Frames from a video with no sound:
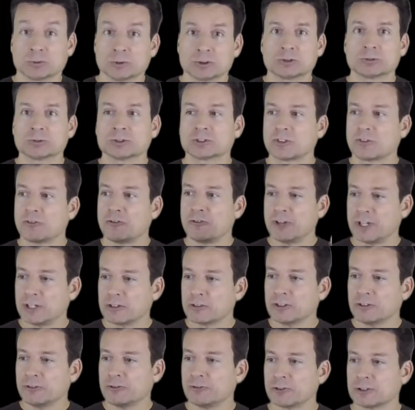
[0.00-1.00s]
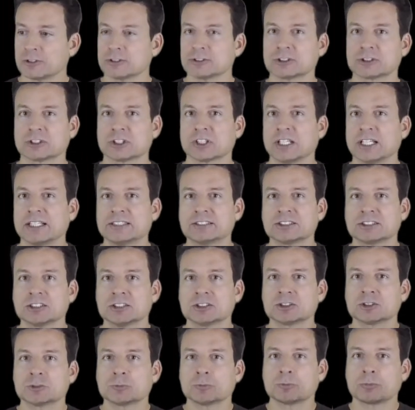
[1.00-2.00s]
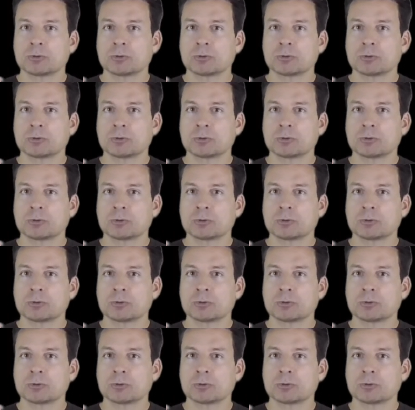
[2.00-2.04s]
which was the very first licensed